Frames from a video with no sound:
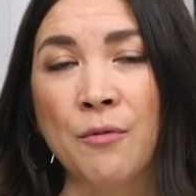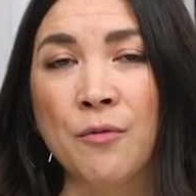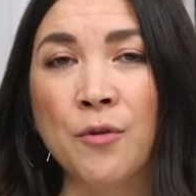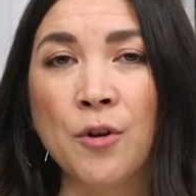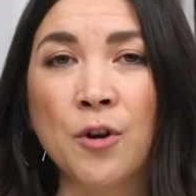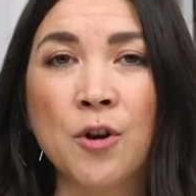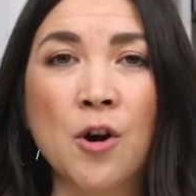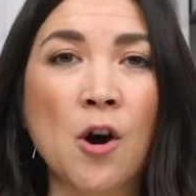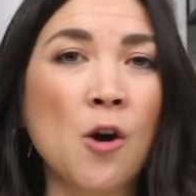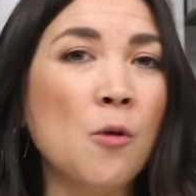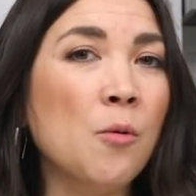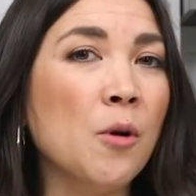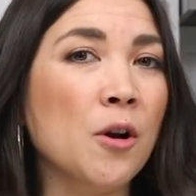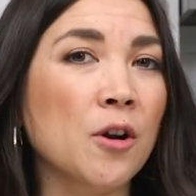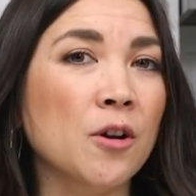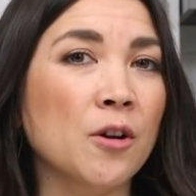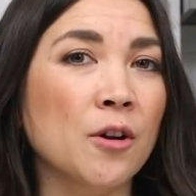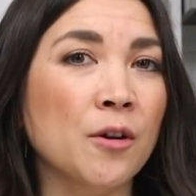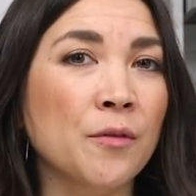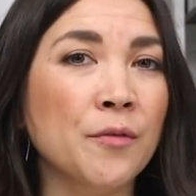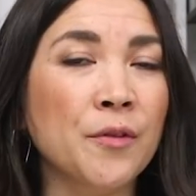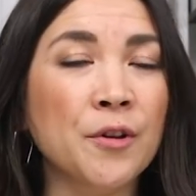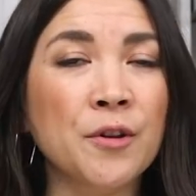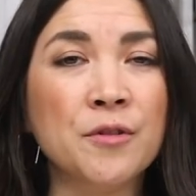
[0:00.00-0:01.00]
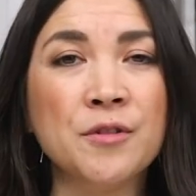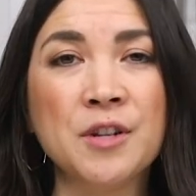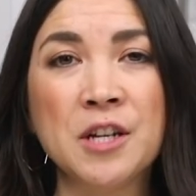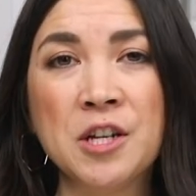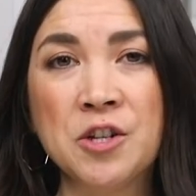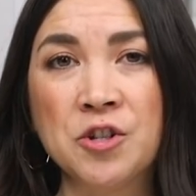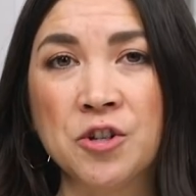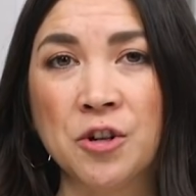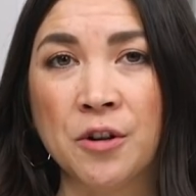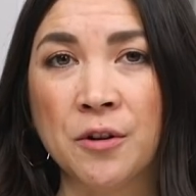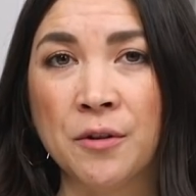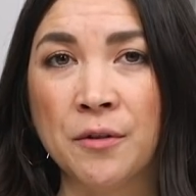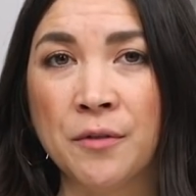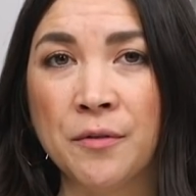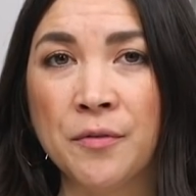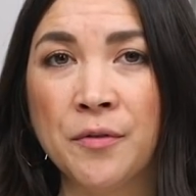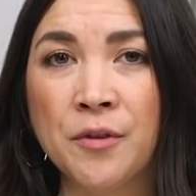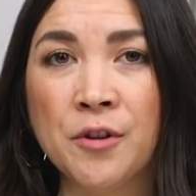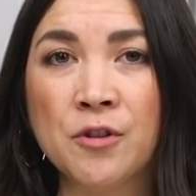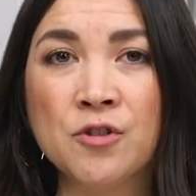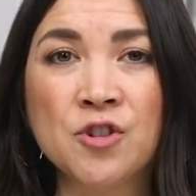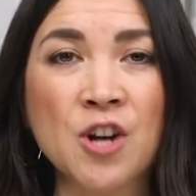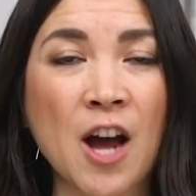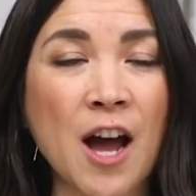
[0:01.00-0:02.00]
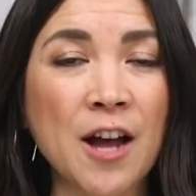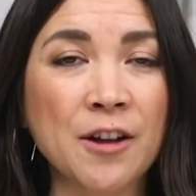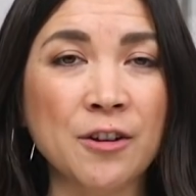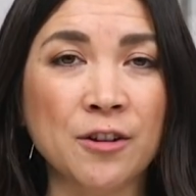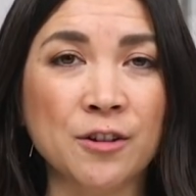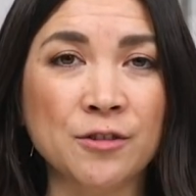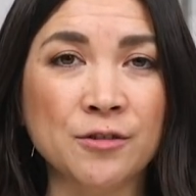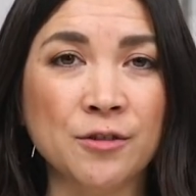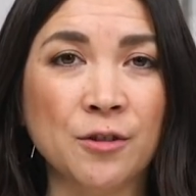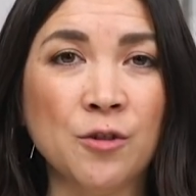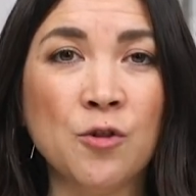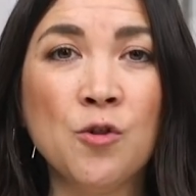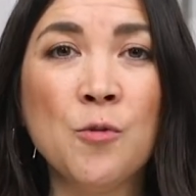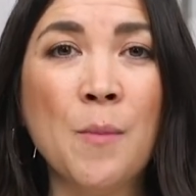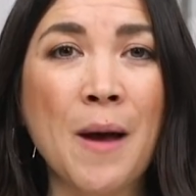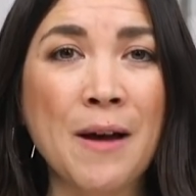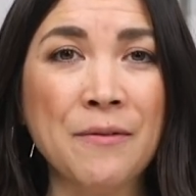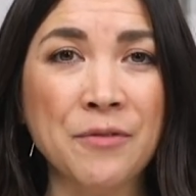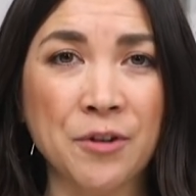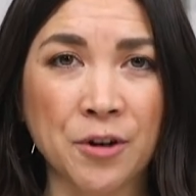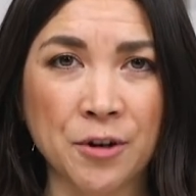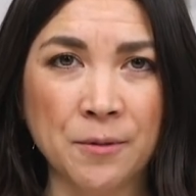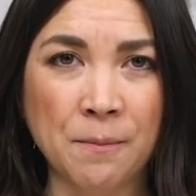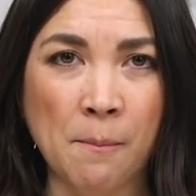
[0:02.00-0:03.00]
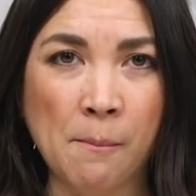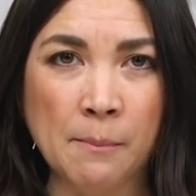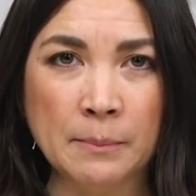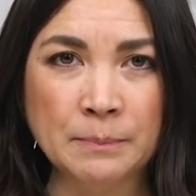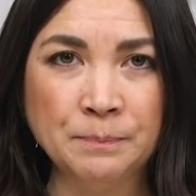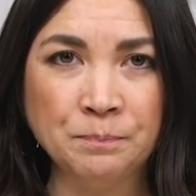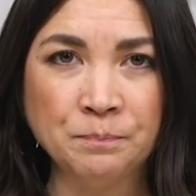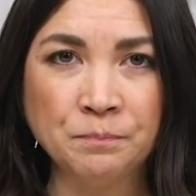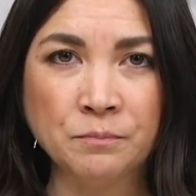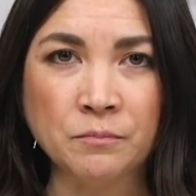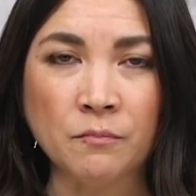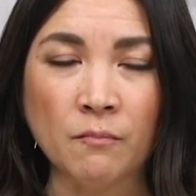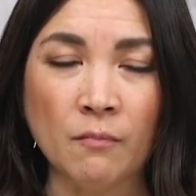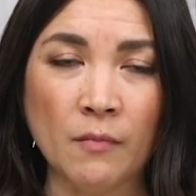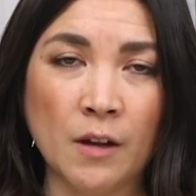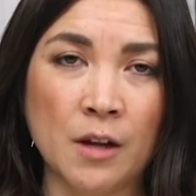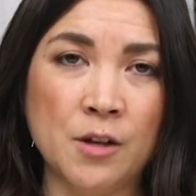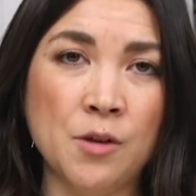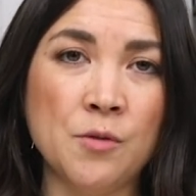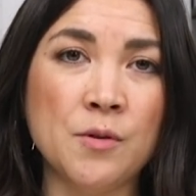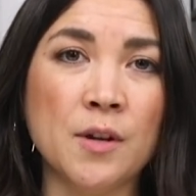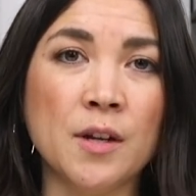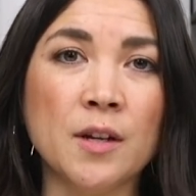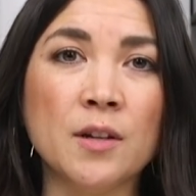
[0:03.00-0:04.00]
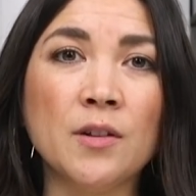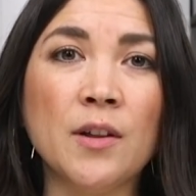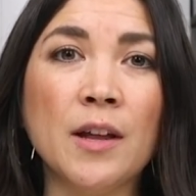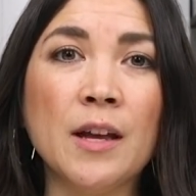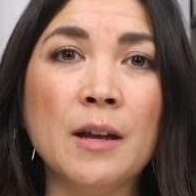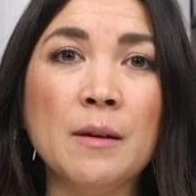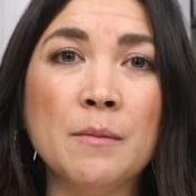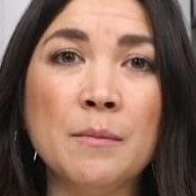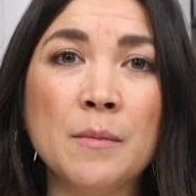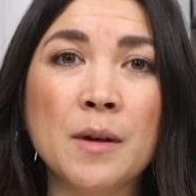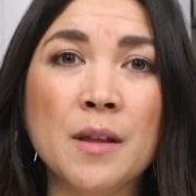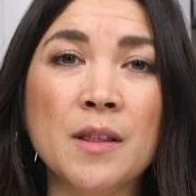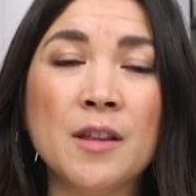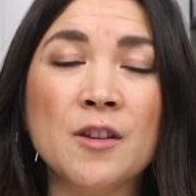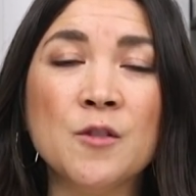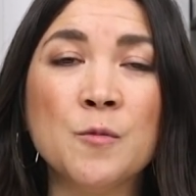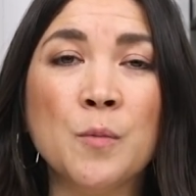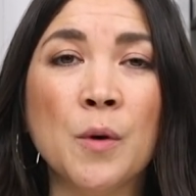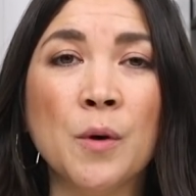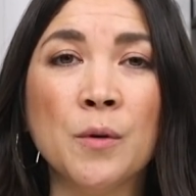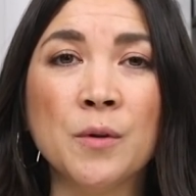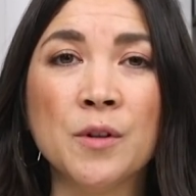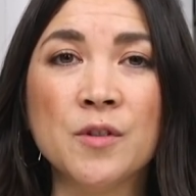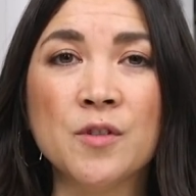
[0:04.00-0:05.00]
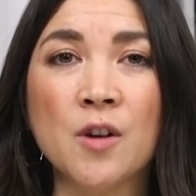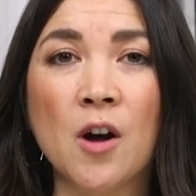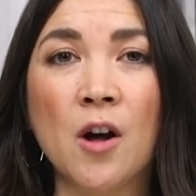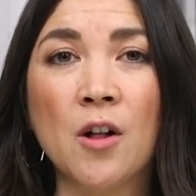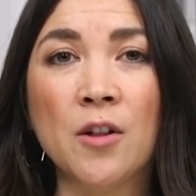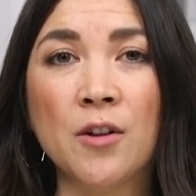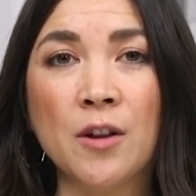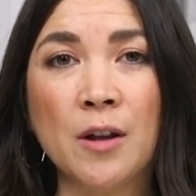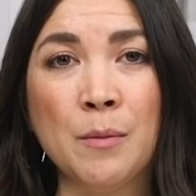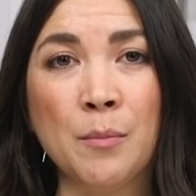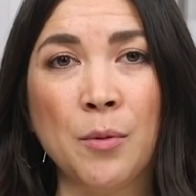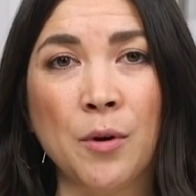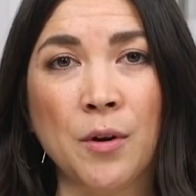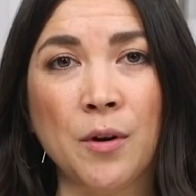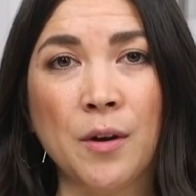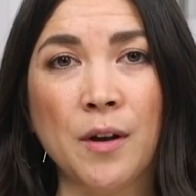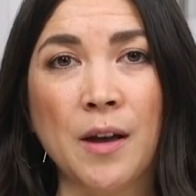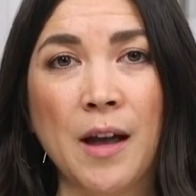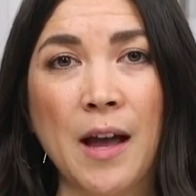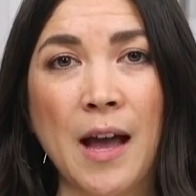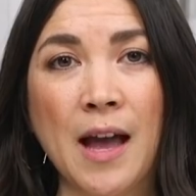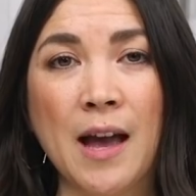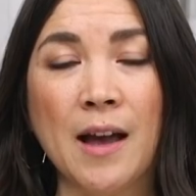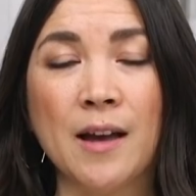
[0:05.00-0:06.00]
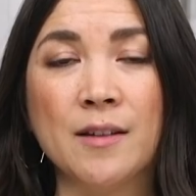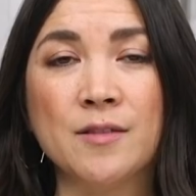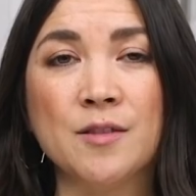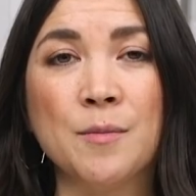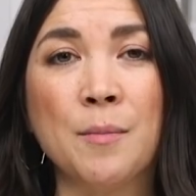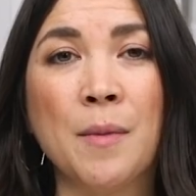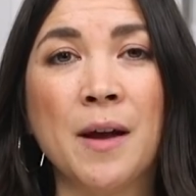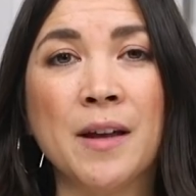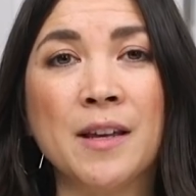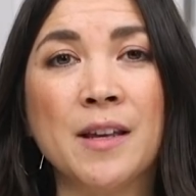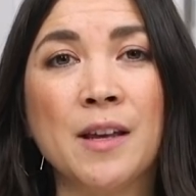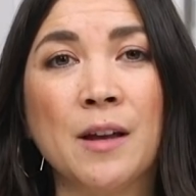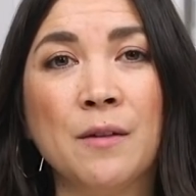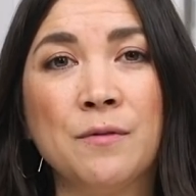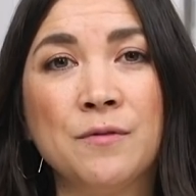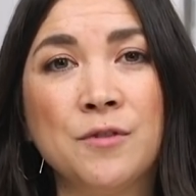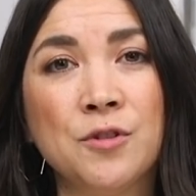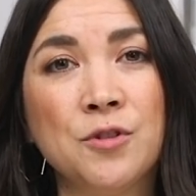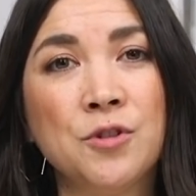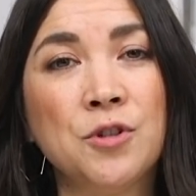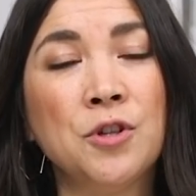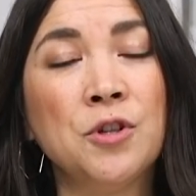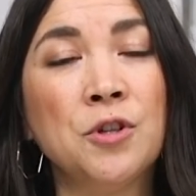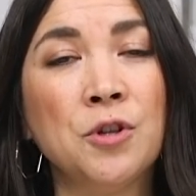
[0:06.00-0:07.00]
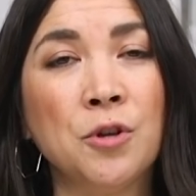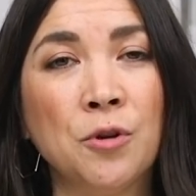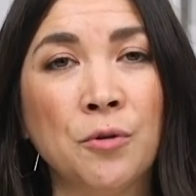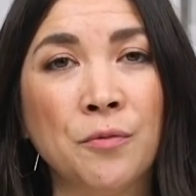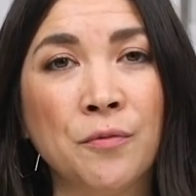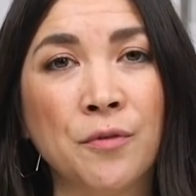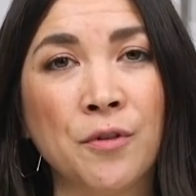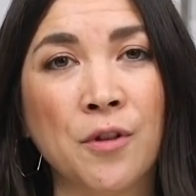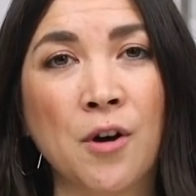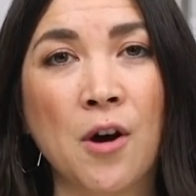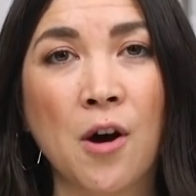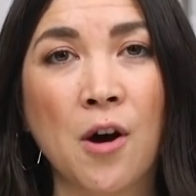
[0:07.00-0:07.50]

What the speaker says: for a coworker, for your teacher, for your child, whomever. You can claim this bonus holiday book as my gift to you for the